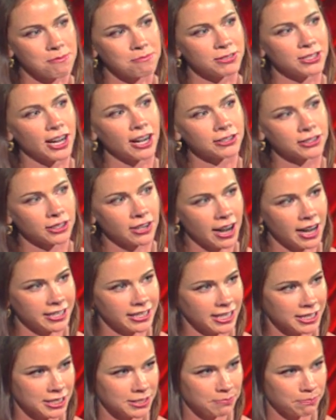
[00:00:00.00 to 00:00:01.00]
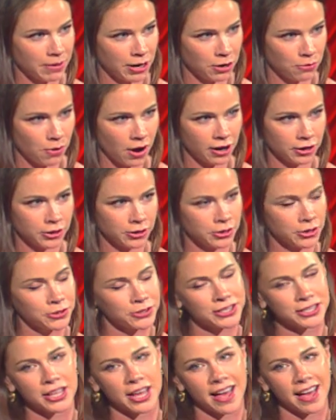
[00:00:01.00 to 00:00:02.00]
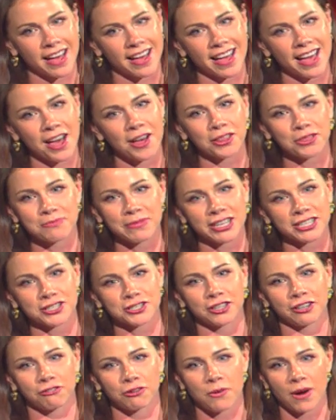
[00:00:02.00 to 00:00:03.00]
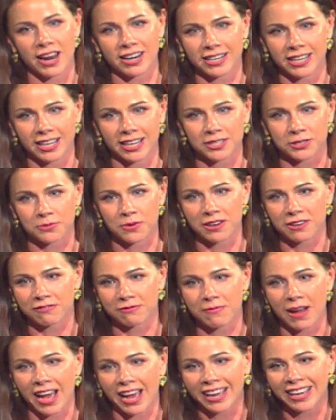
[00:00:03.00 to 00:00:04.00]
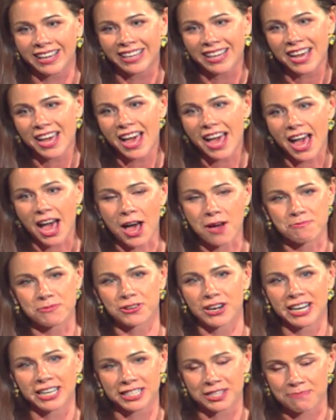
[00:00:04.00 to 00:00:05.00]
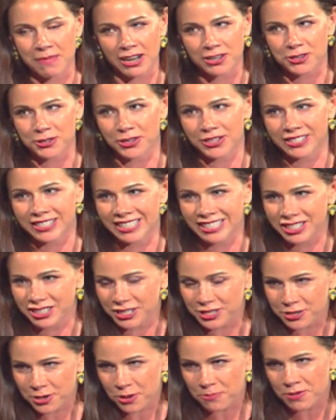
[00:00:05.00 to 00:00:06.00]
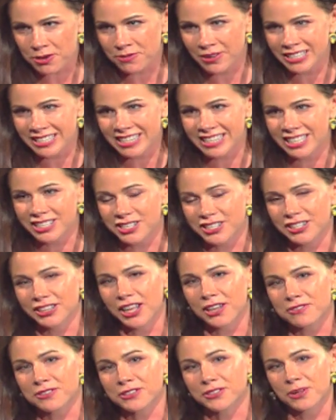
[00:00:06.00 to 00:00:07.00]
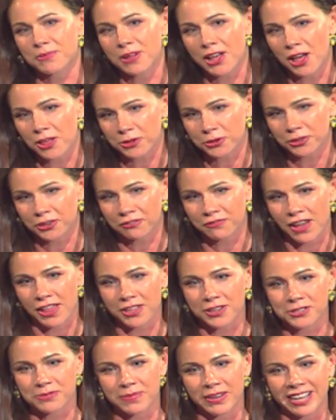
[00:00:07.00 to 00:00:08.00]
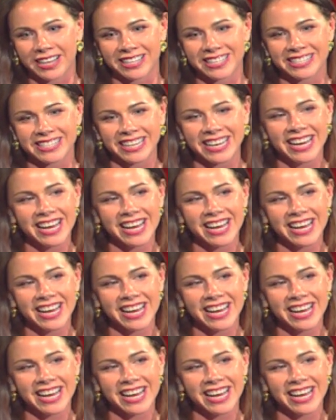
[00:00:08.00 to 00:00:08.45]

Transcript: Dr. Agnes Benawahu, who's the Health Minister of Rwanda, is one of my greatest mentors, and she told me once that she loves Global Health Corps Fellows because